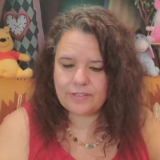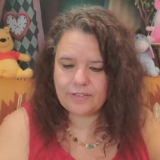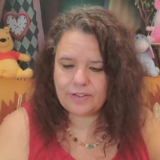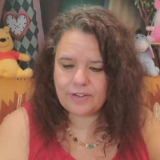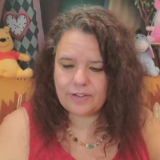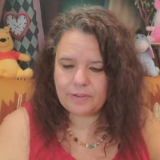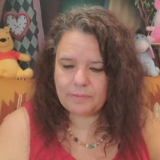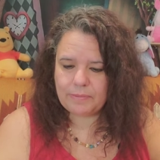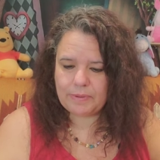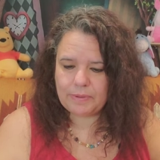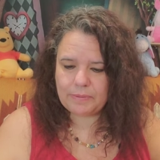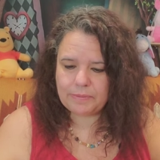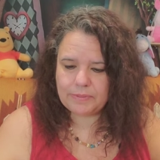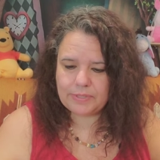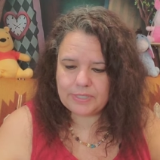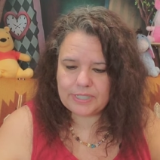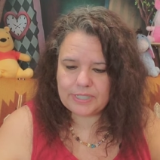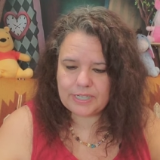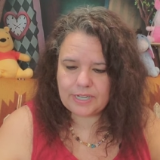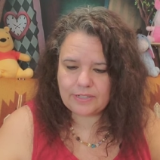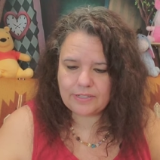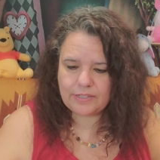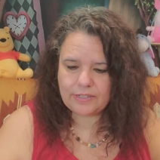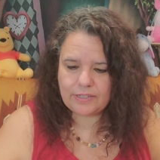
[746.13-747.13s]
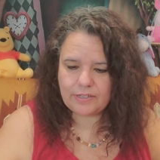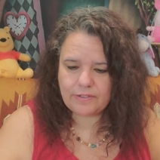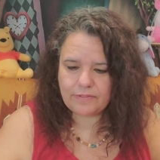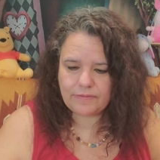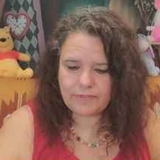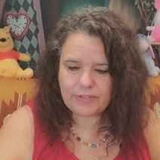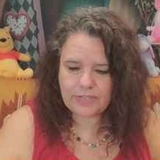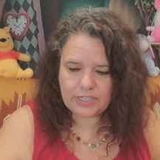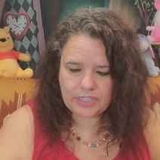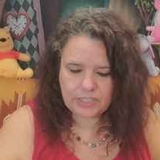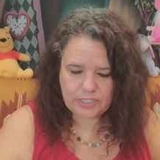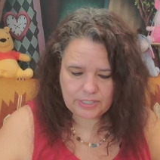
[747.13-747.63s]
you're going to be able to tell that they're
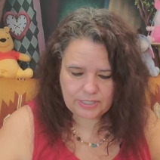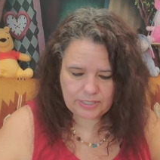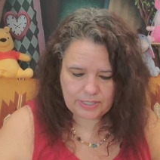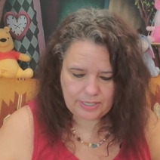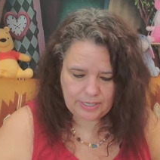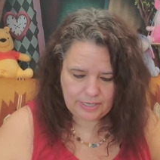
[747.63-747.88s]
fish.